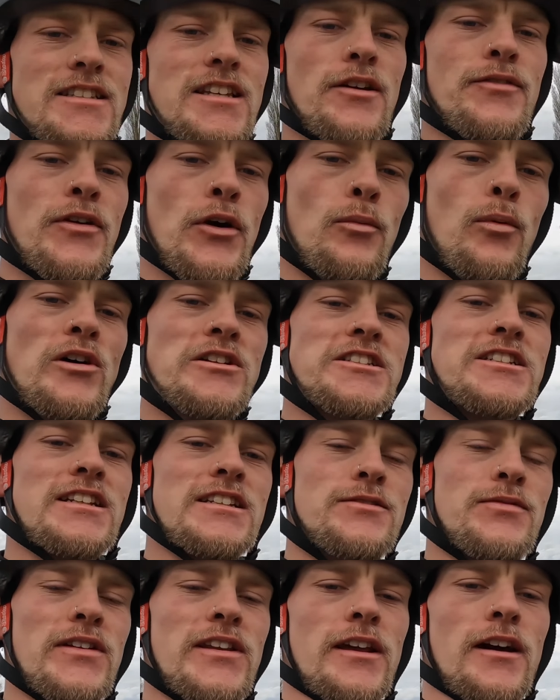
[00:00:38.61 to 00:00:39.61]
So if you're watching
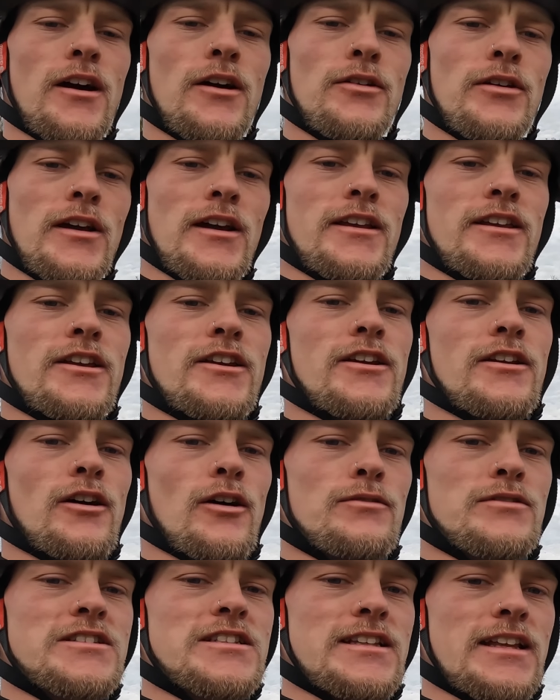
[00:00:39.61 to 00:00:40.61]
this video, you can
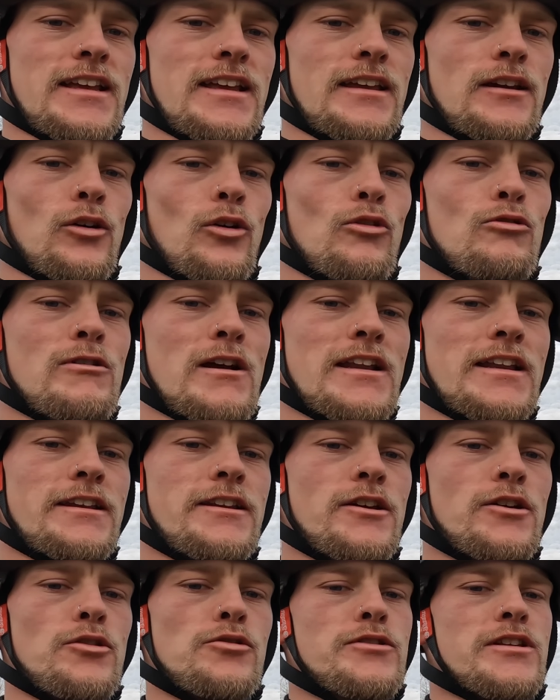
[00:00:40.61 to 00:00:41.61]
obviously already
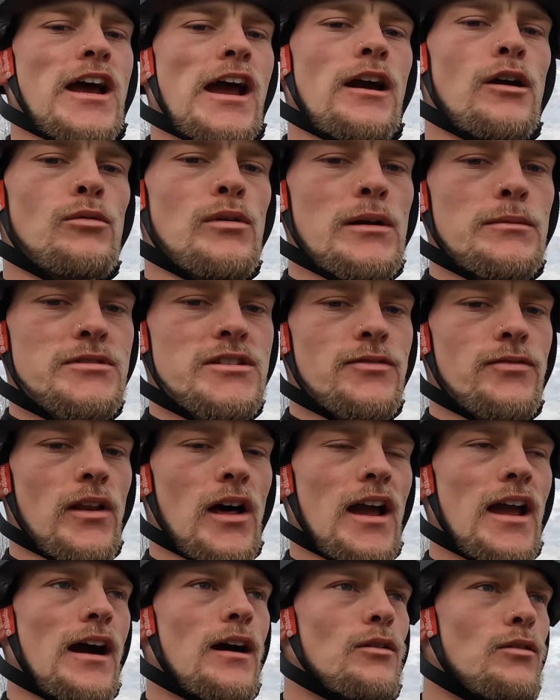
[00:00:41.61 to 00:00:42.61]
do tail whips
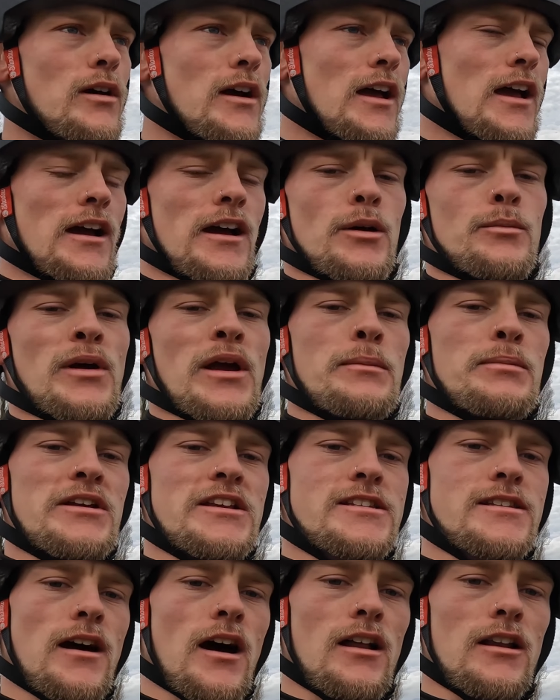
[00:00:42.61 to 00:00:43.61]
fly out, and maybe
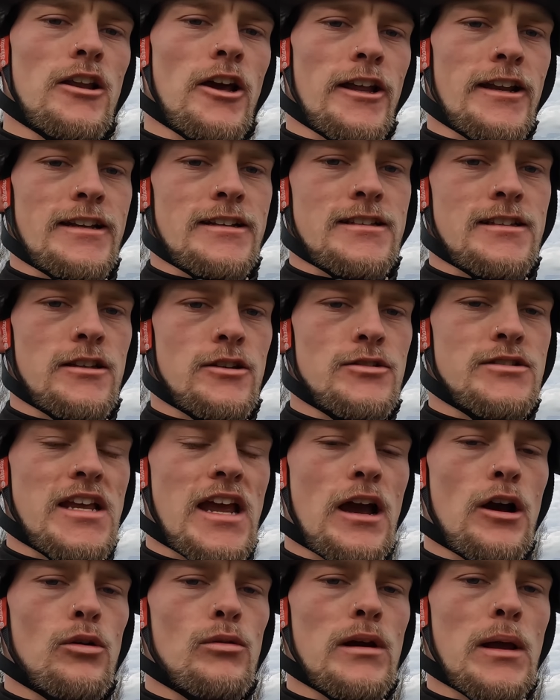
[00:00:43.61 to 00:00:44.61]
start learning to do
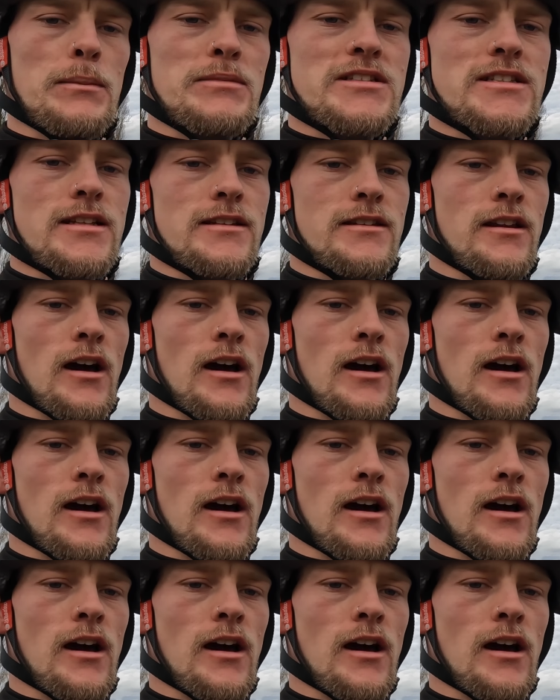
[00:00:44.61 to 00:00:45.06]
tail whips to